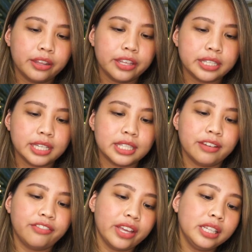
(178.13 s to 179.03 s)
This is the
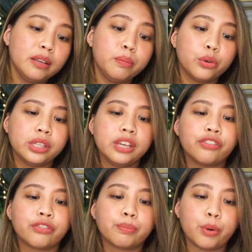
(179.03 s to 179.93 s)
Fenty Beauty
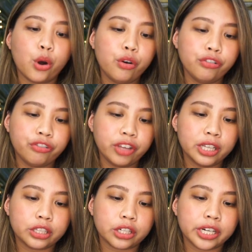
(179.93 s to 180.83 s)
Pro
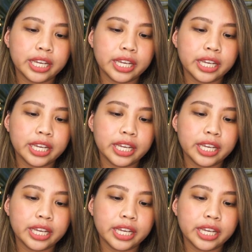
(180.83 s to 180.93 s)
Filt'r